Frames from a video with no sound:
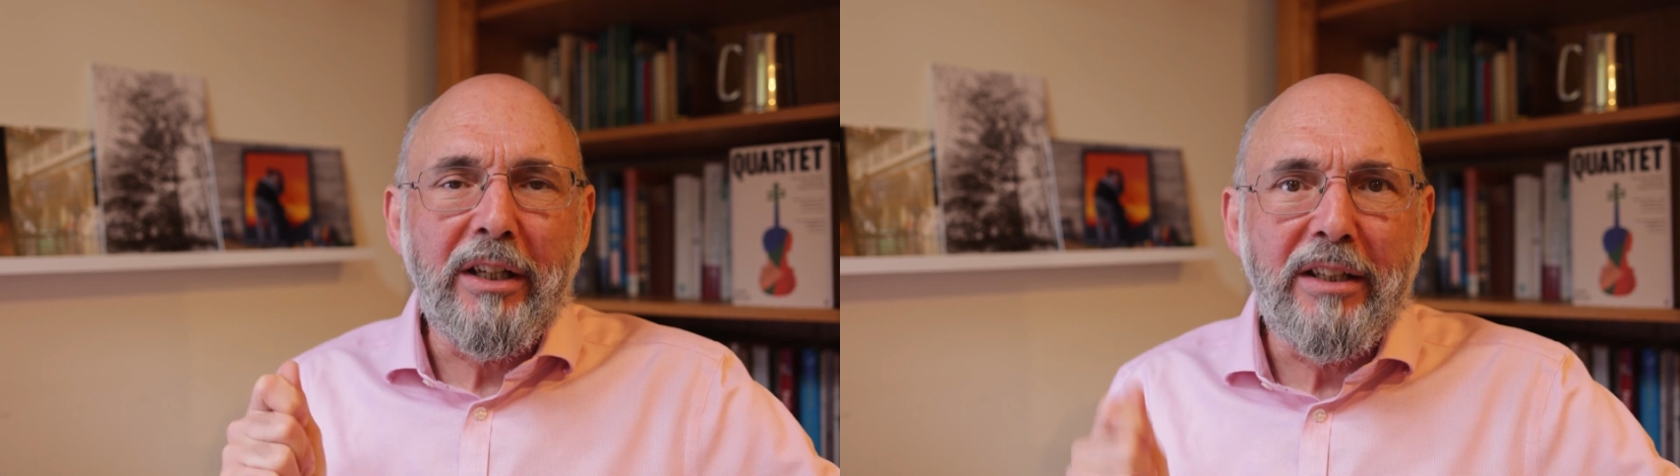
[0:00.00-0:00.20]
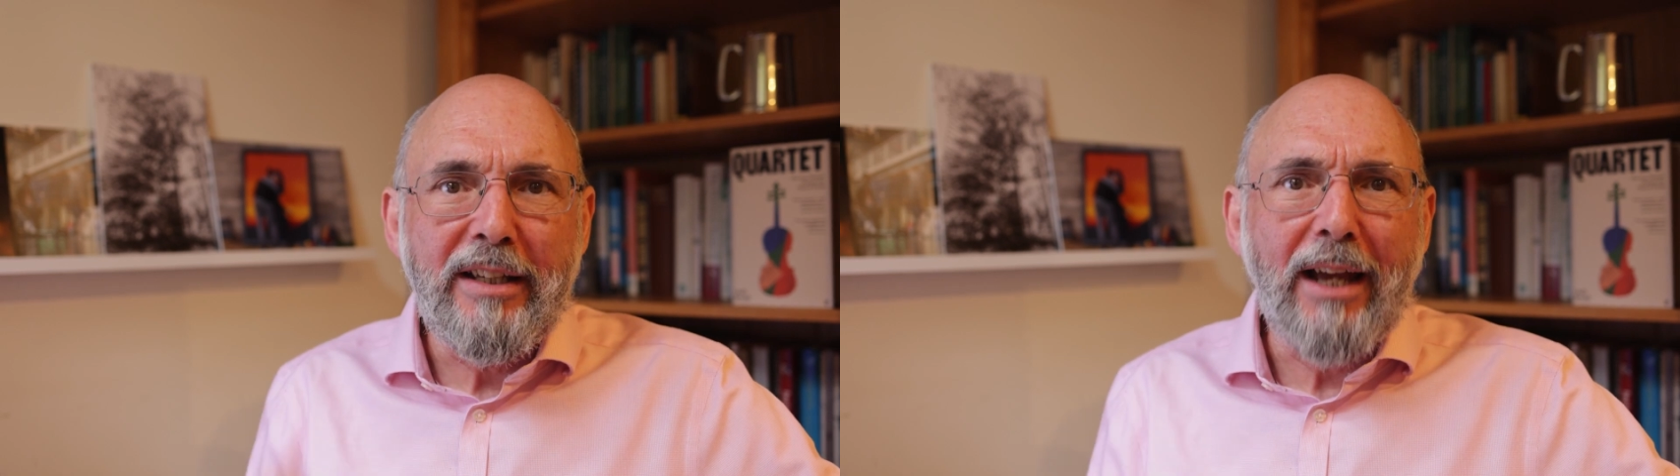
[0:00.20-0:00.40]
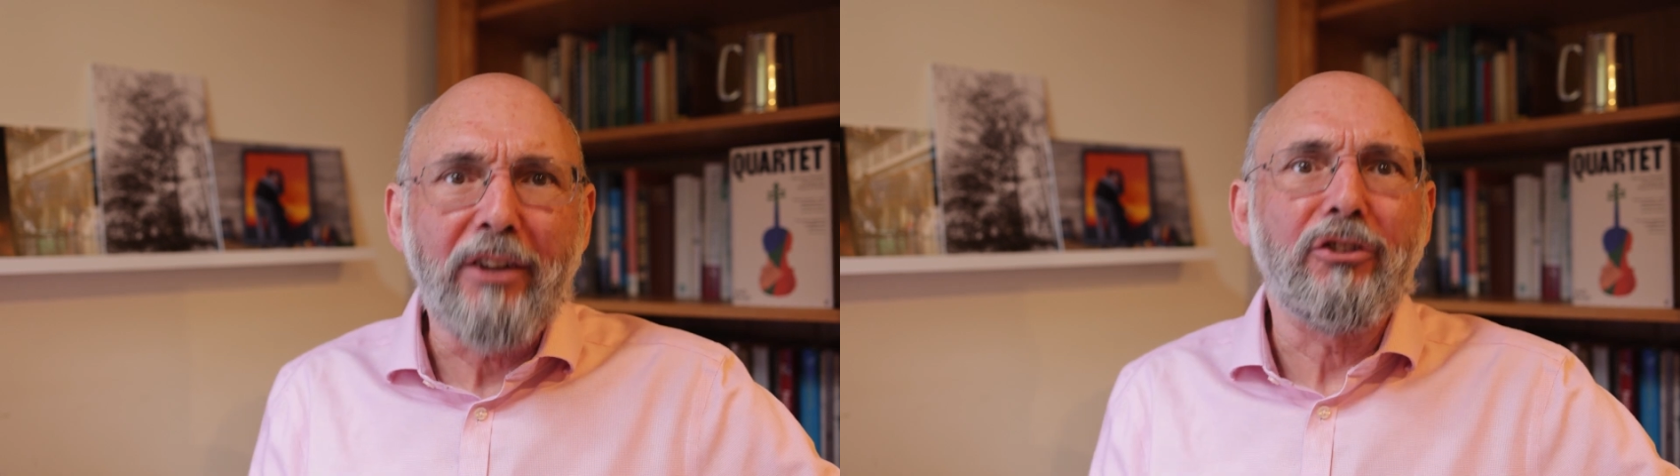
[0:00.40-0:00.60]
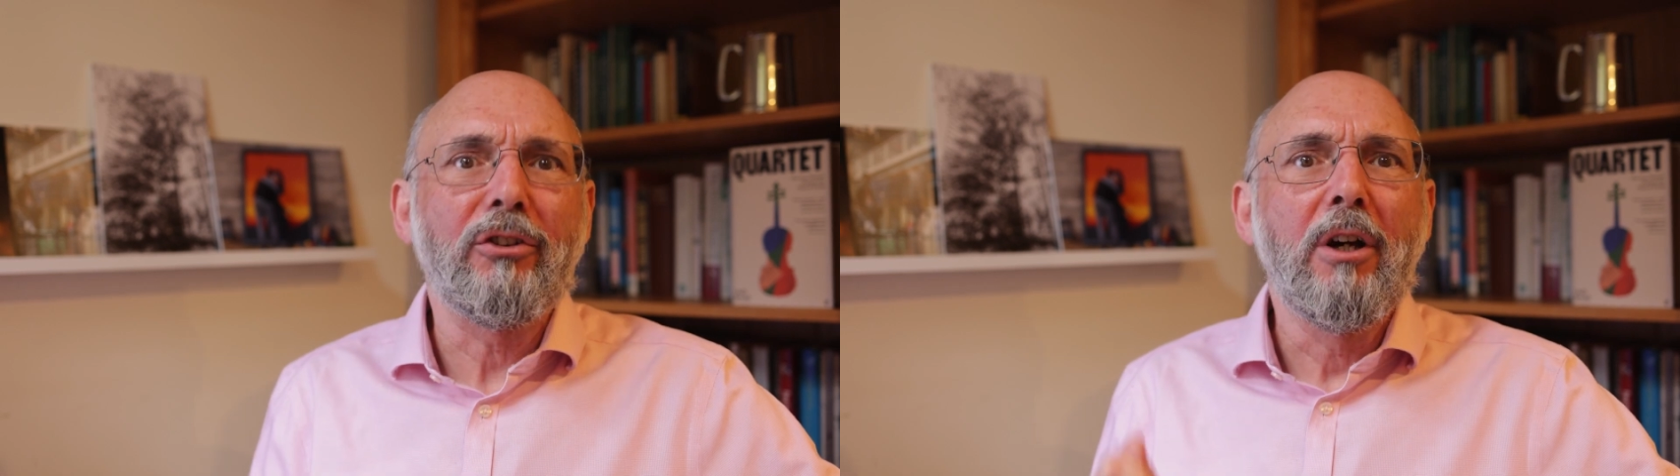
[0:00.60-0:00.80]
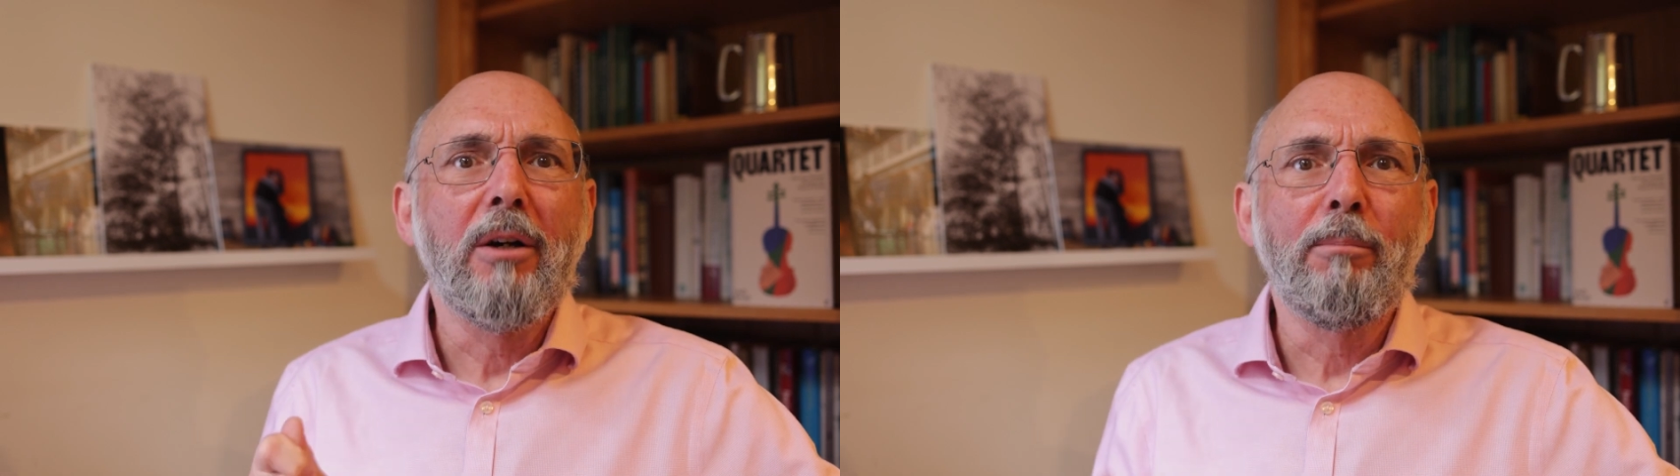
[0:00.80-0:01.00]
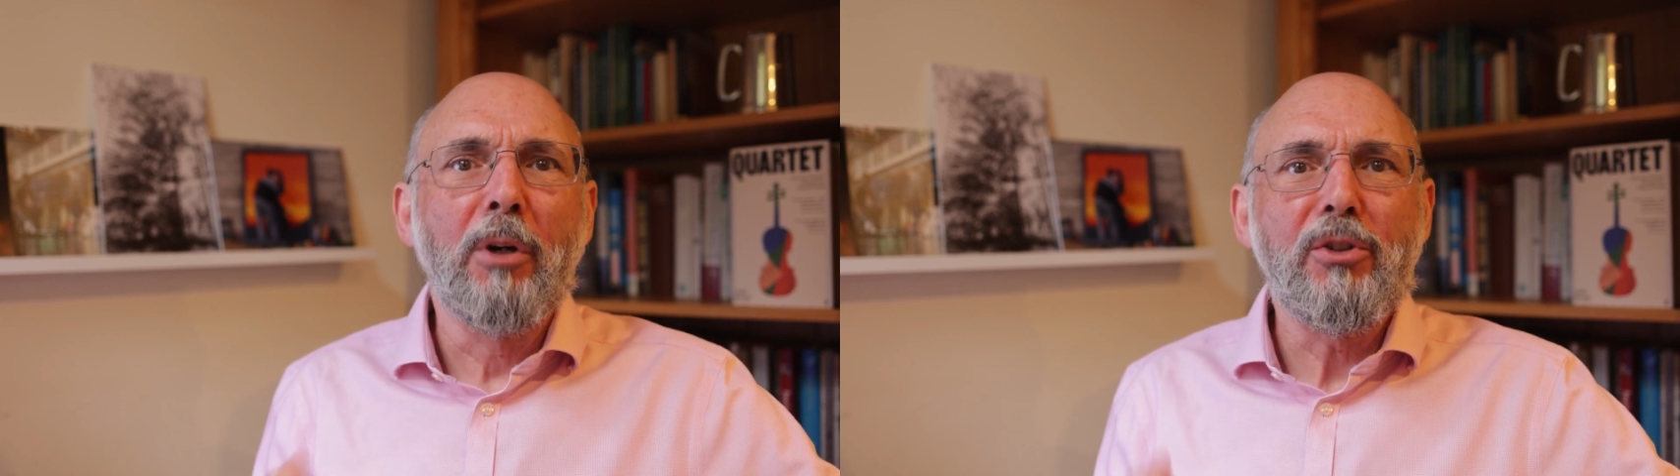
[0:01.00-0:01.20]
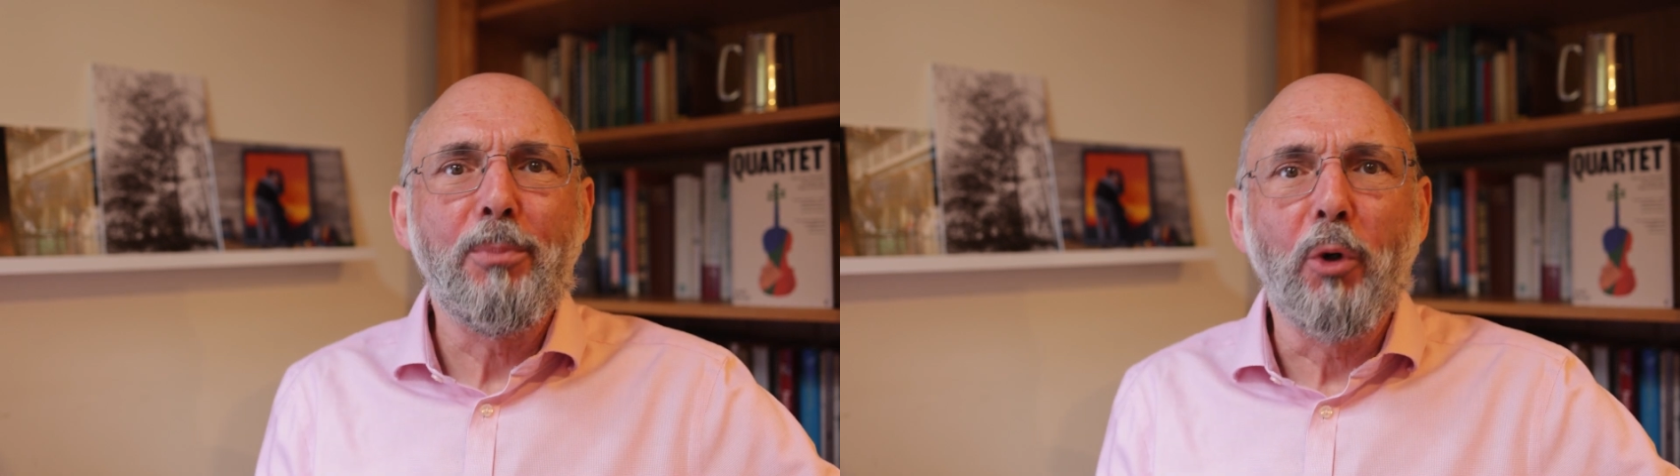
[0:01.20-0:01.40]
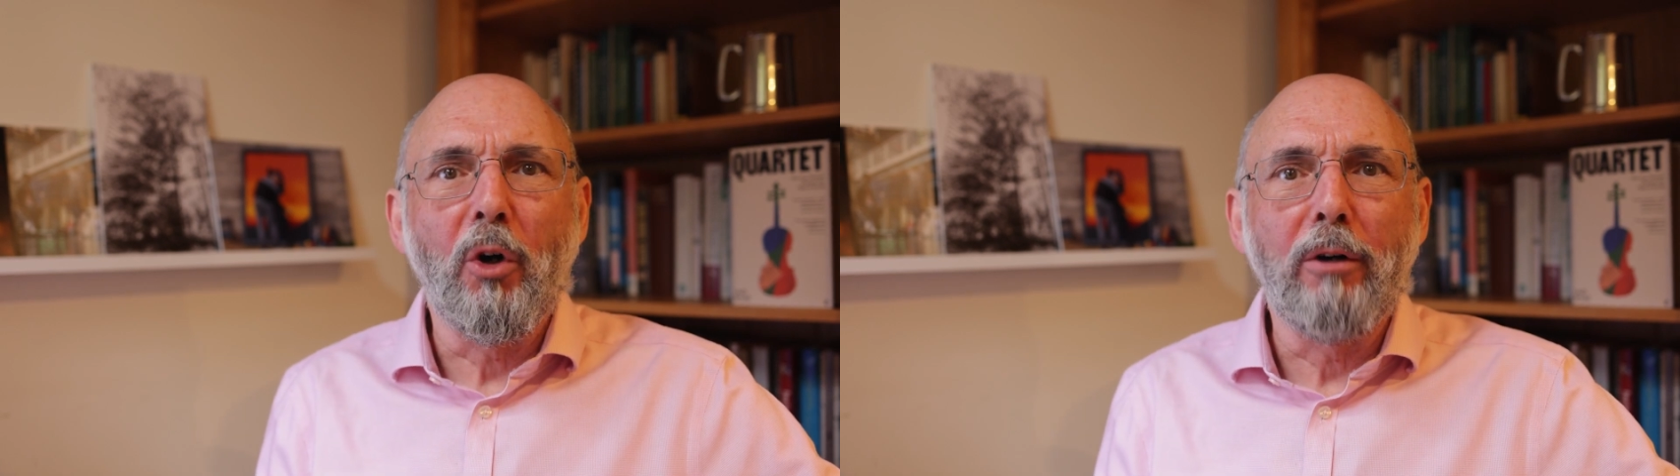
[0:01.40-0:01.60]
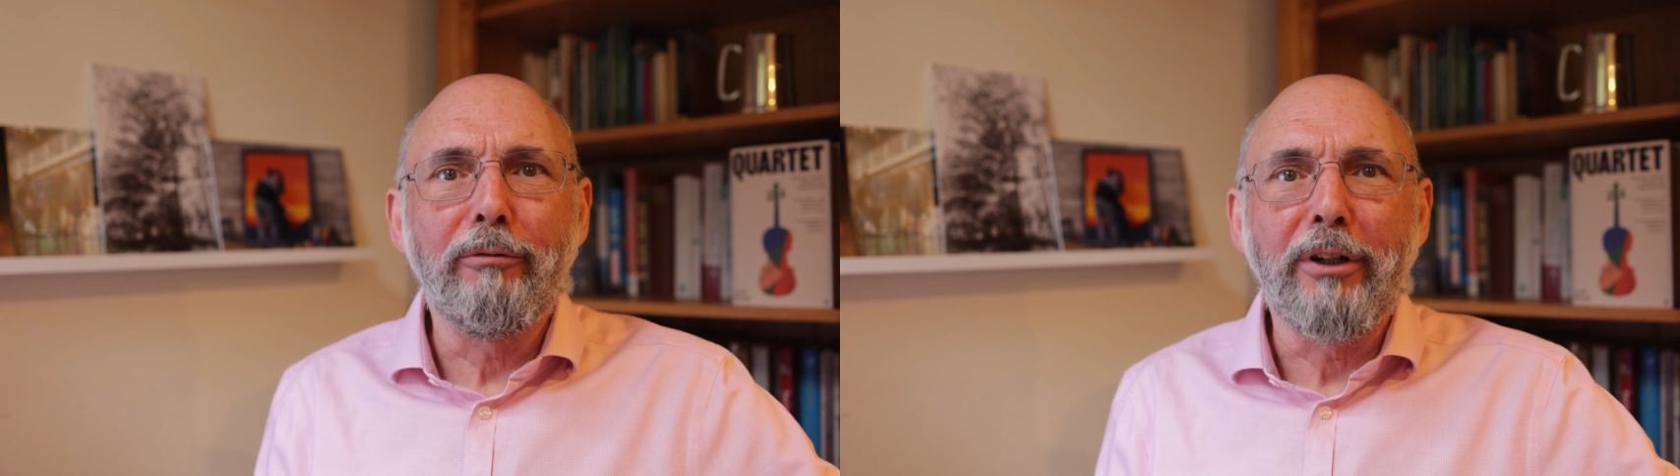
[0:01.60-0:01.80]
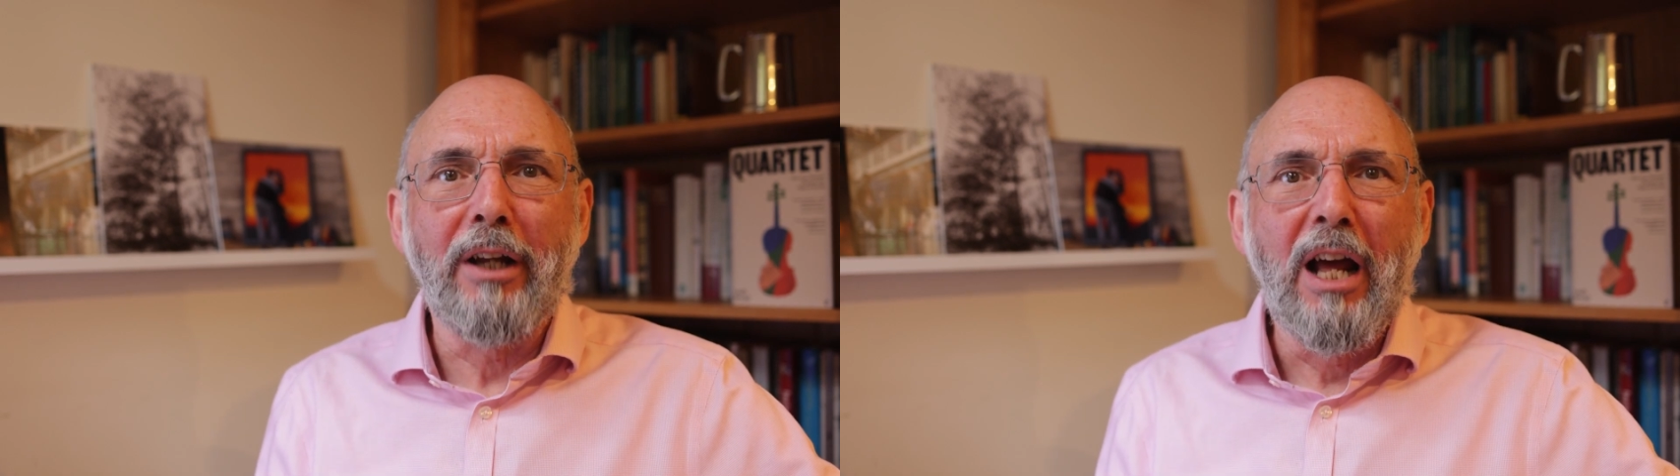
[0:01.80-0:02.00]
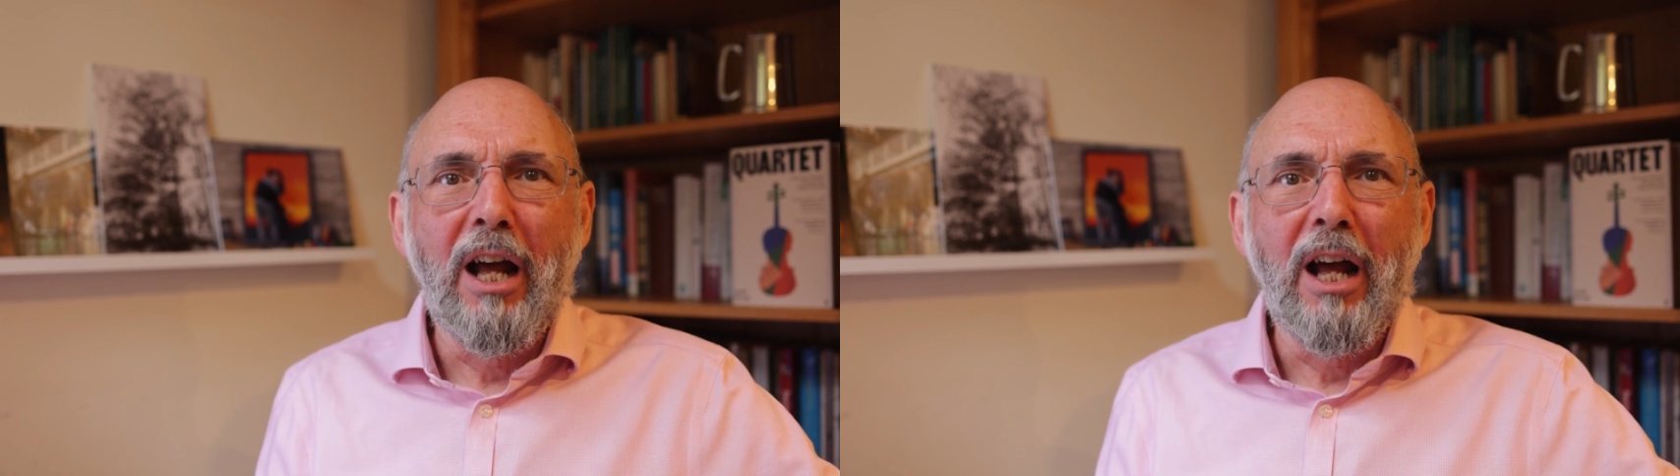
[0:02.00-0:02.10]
yes much more often.